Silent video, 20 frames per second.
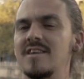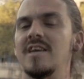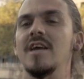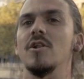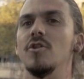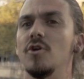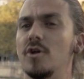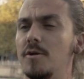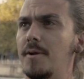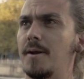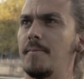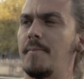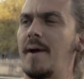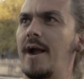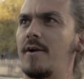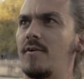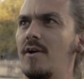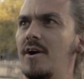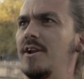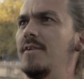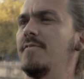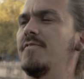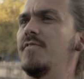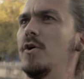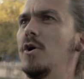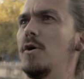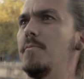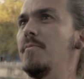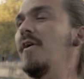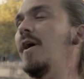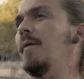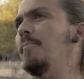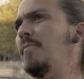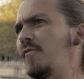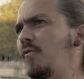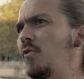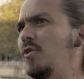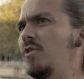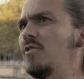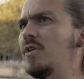get a little bit of background info
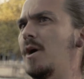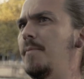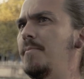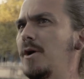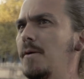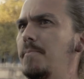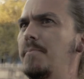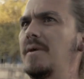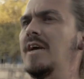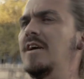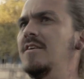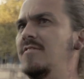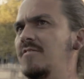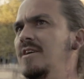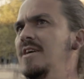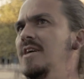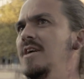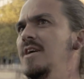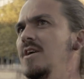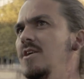before you come here, because